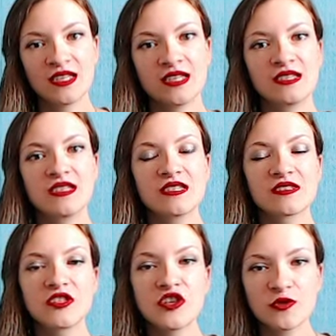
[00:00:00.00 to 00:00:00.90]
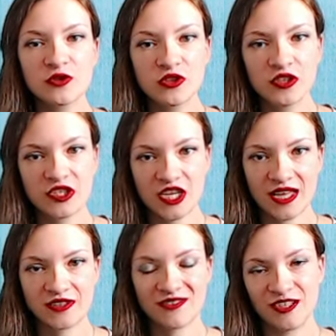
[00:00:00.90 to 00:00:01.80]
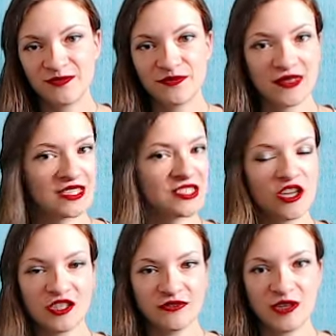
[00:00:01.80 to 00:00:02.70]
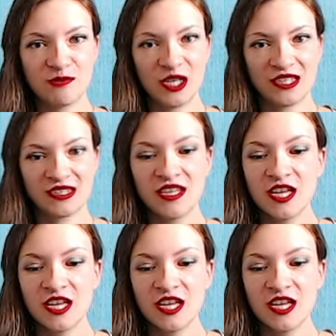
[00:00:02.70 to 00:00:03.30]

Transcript: is neuter gender. It's not feminine.